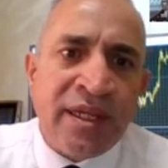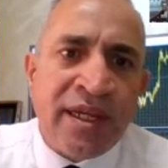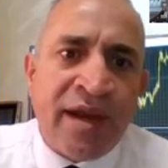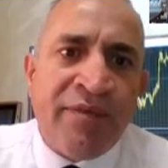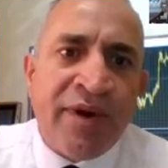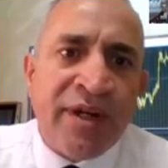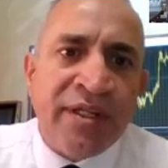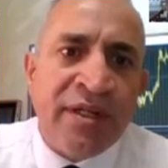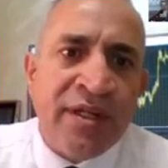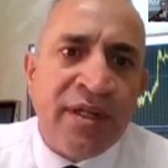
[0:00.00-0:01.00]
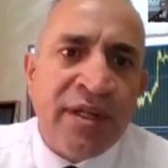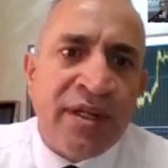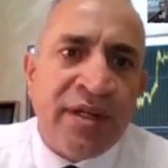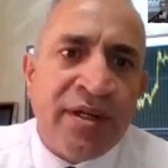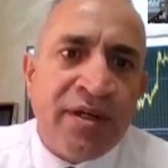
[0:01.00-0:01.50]
candlestick covered
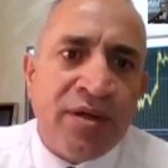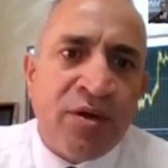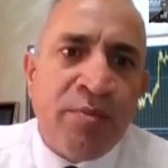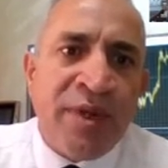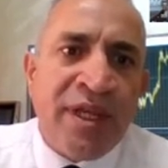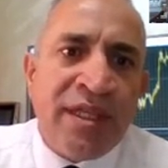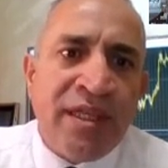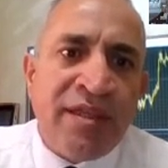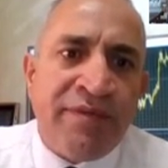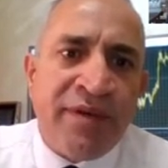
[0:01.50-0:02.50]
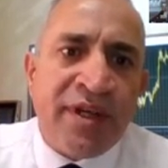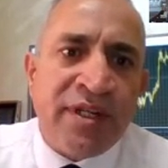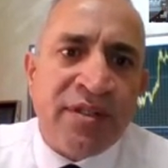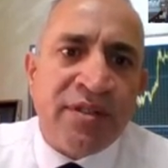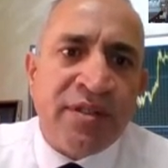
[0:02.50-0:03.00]
completely the
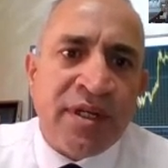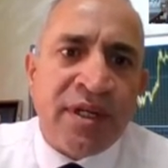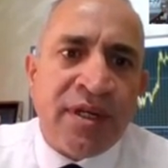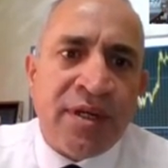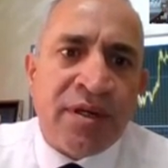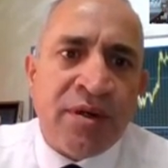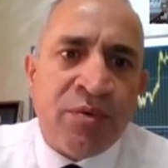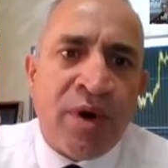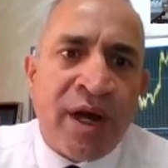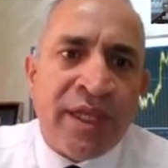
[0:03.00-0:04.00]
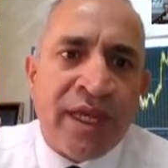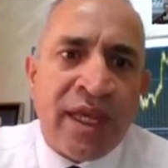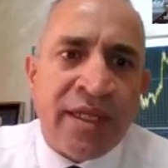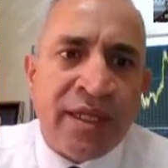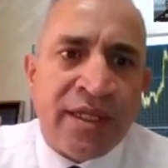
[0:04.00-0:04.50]
first
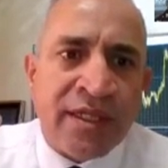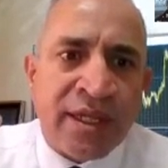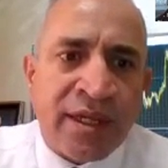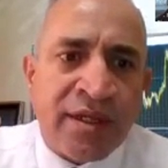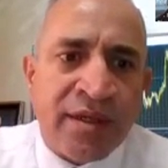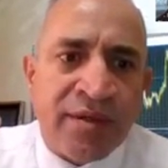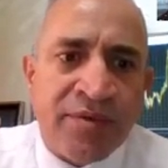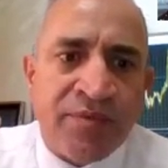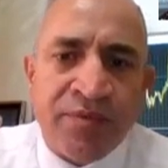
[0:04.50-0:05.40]
white candlestick.